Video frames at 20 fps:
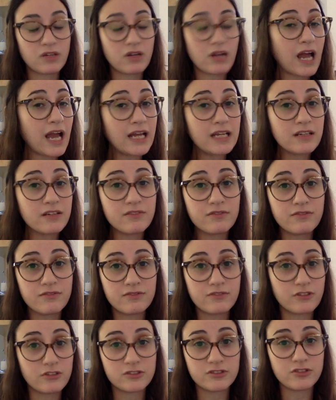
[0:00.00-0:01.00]

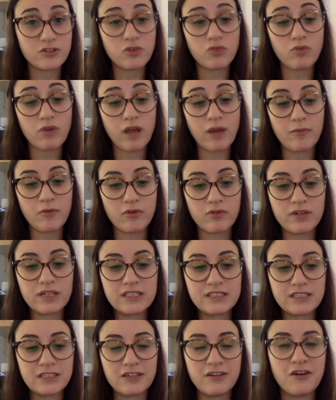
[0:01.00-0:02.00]
no rhyme or
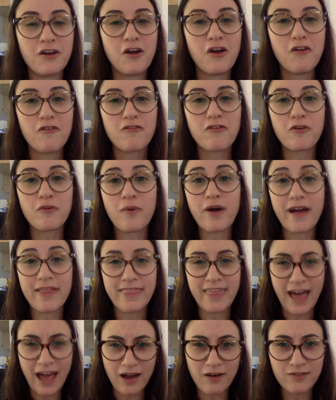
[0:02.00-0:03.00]
reason for why
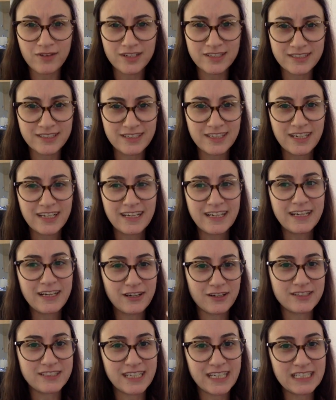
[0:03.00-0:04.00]
that one
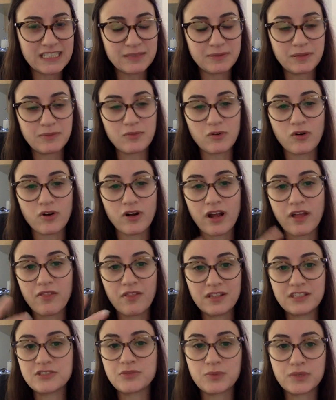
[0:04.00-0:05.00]
irritates me more and
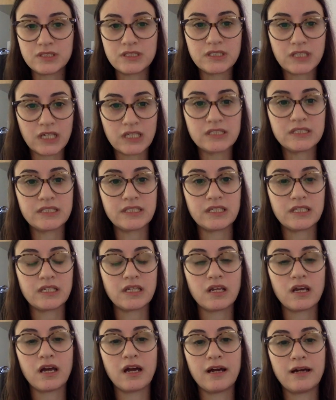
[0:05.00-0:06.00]
this one doesn't.
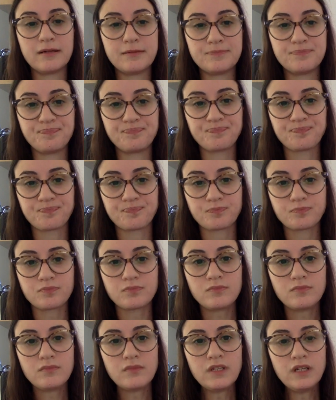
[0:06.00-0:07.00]

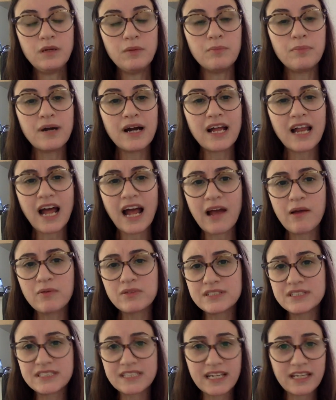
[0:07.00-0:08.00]
But I
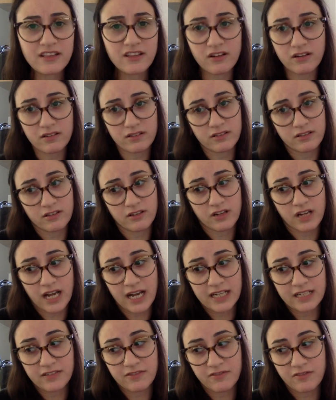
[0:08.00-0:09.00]
would say they're
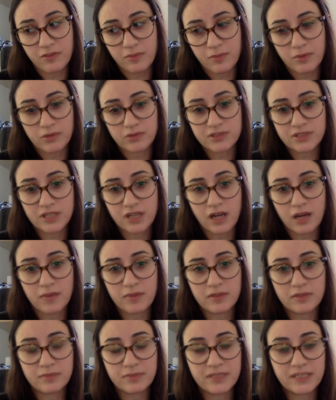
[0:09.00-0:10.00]
kind of the most
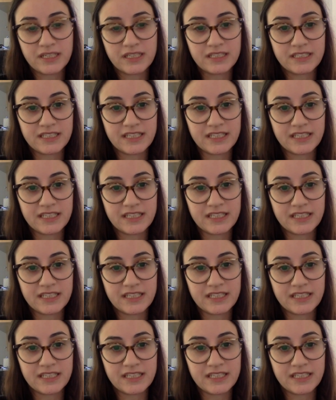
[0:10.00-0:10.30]
common because,